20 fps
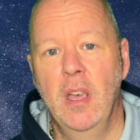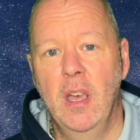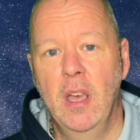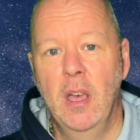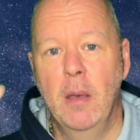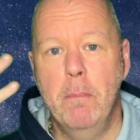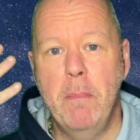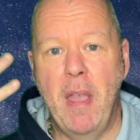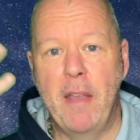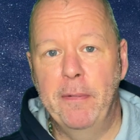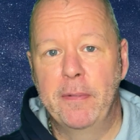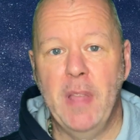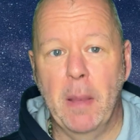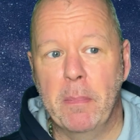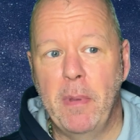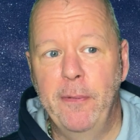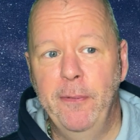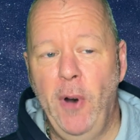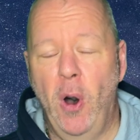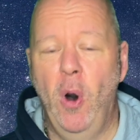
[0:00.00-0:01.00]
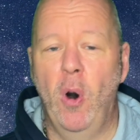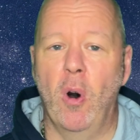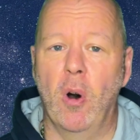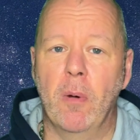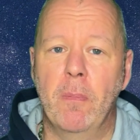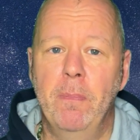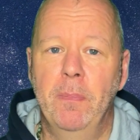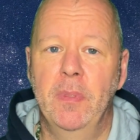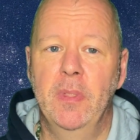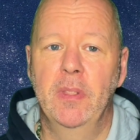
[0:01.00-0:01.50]
Myth number 4,
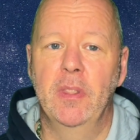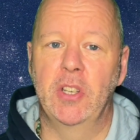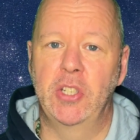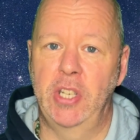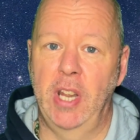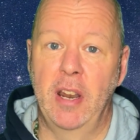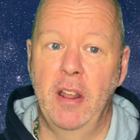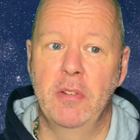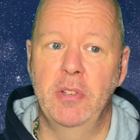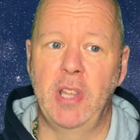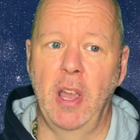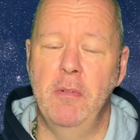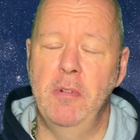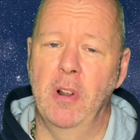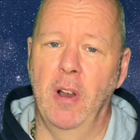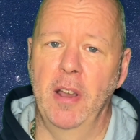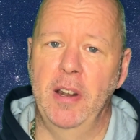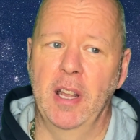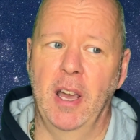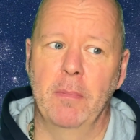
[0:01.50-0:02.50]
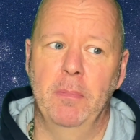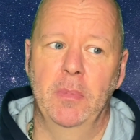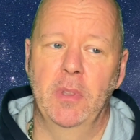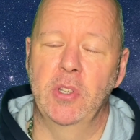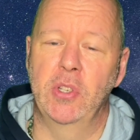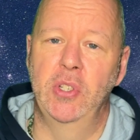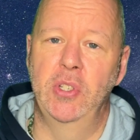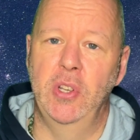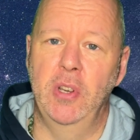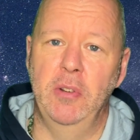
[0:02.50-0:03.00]
the shadows don't line up, the
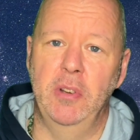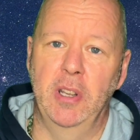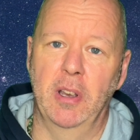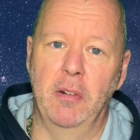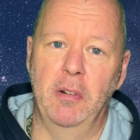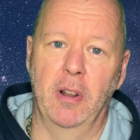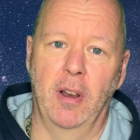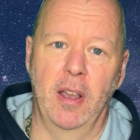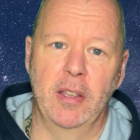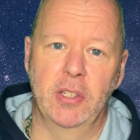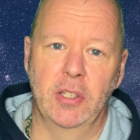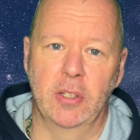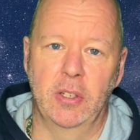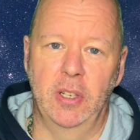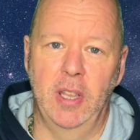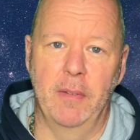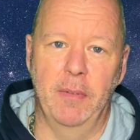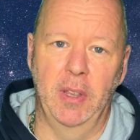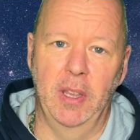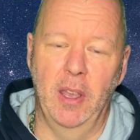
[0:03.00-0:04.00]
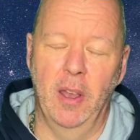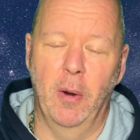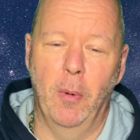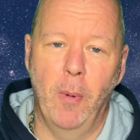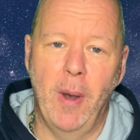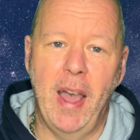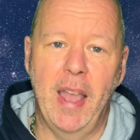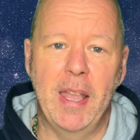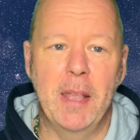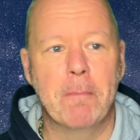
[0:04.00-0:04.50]
studio lights are giving it
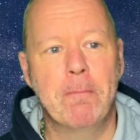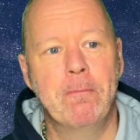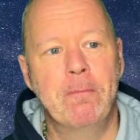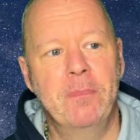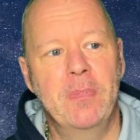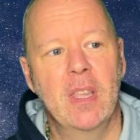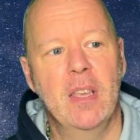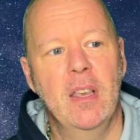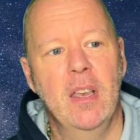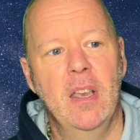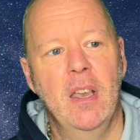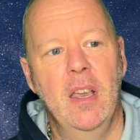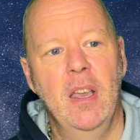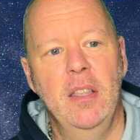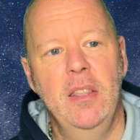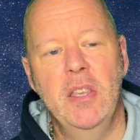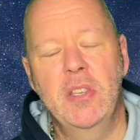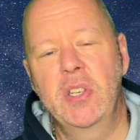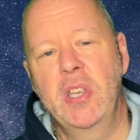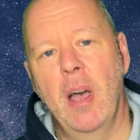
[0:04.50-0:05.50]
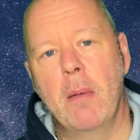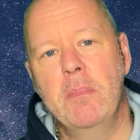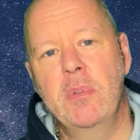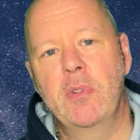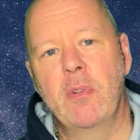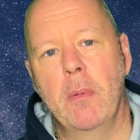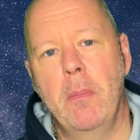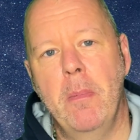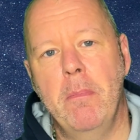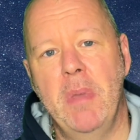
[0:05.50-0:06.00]
away. This comes
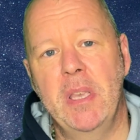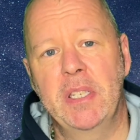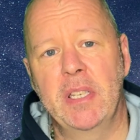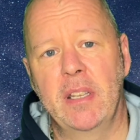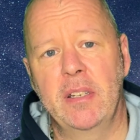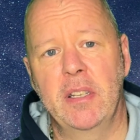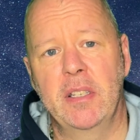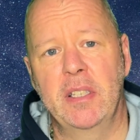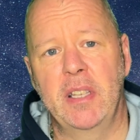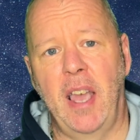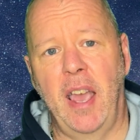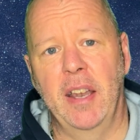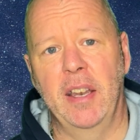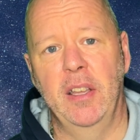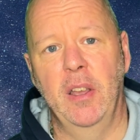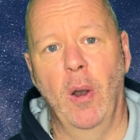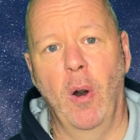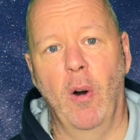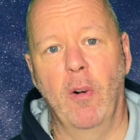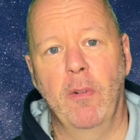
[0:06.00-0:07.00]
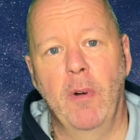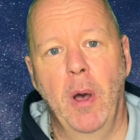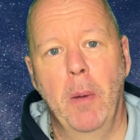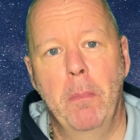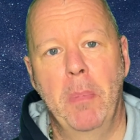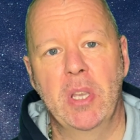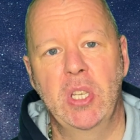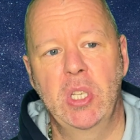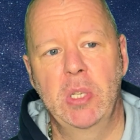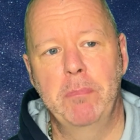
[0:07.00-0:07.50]
from a misunderstanding of
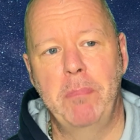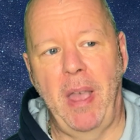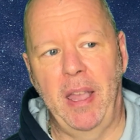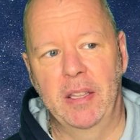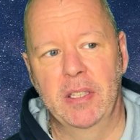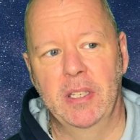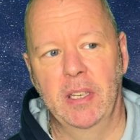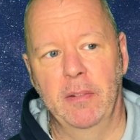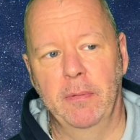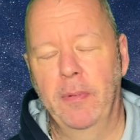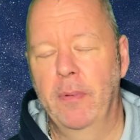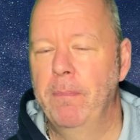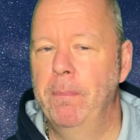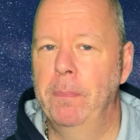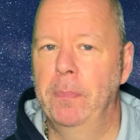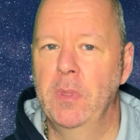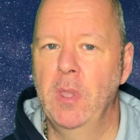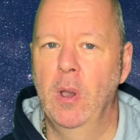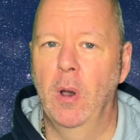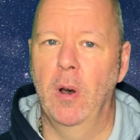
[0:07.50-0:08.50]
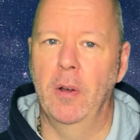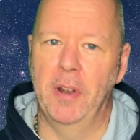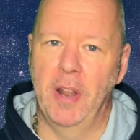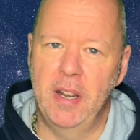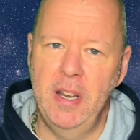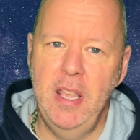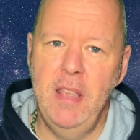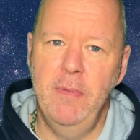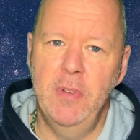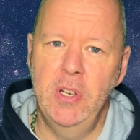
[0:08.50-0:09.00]
perspective. On
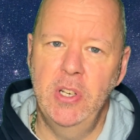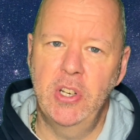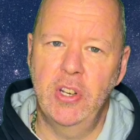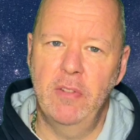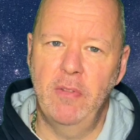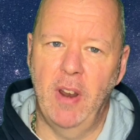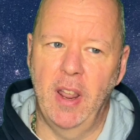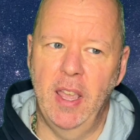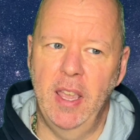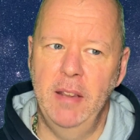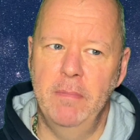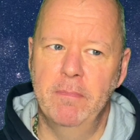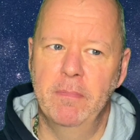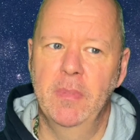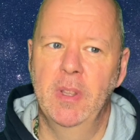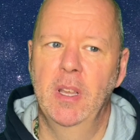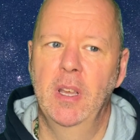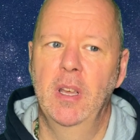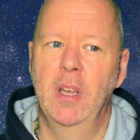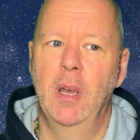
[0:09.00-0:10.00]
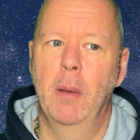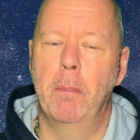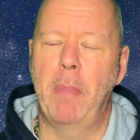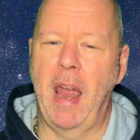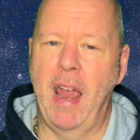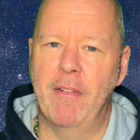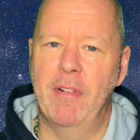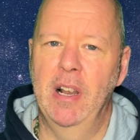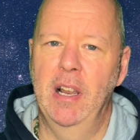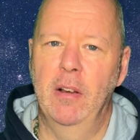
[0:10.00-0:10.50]
uneven terrain,
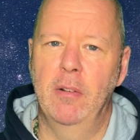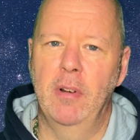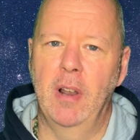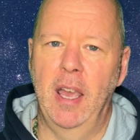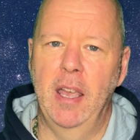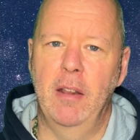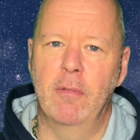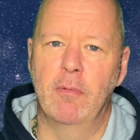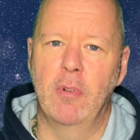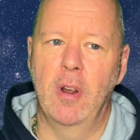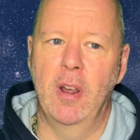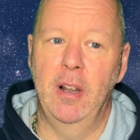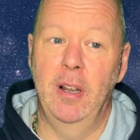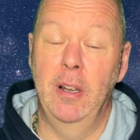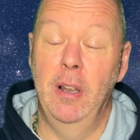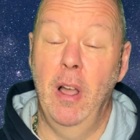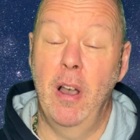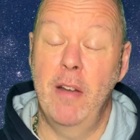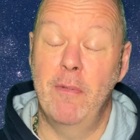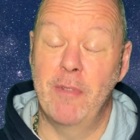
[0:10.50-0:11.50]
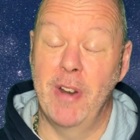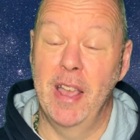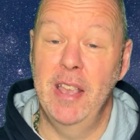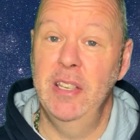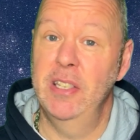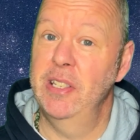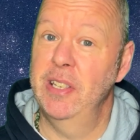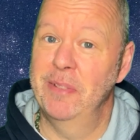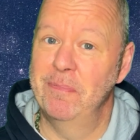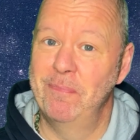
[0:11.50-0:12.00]
parallel light rays,